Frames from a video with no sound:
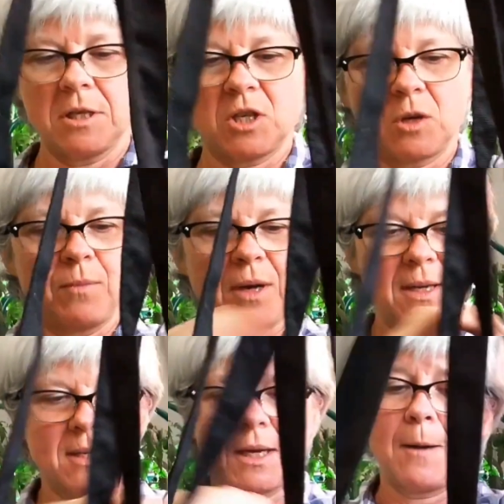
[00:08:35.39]
each,
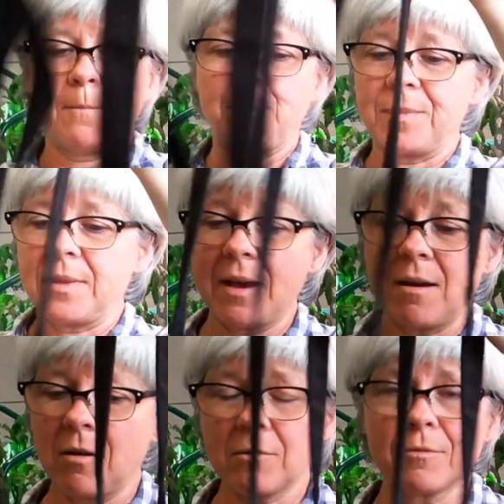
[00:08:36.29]
but
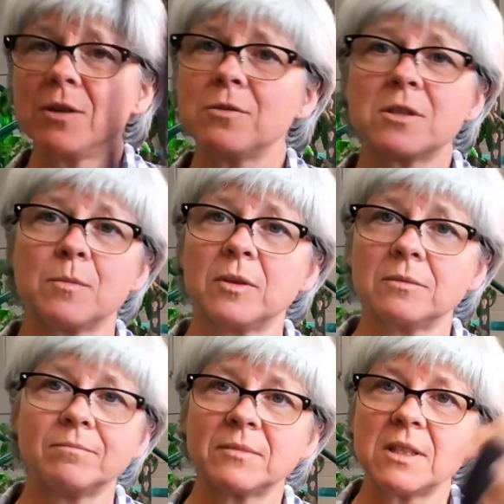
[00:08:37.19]
they are
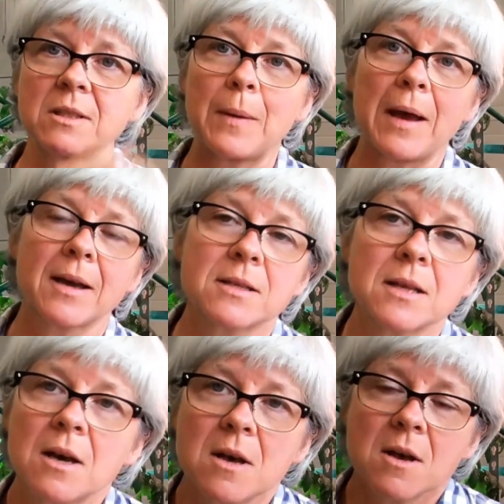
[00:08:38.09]
reusable. These
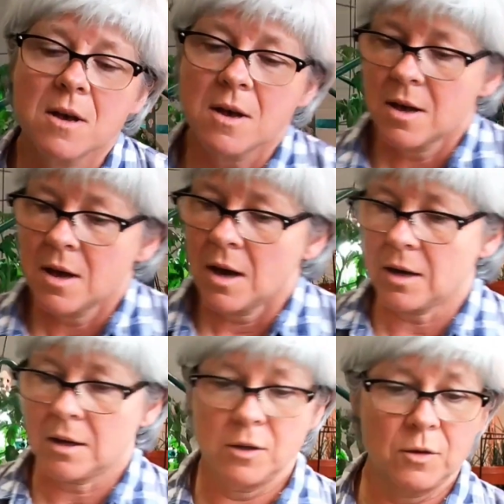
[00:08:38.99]
bags,
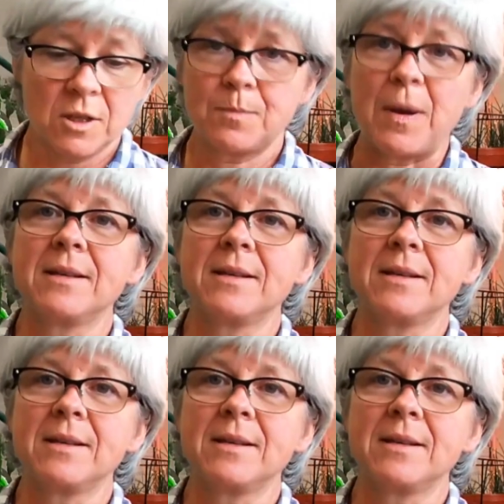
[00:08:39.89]
you just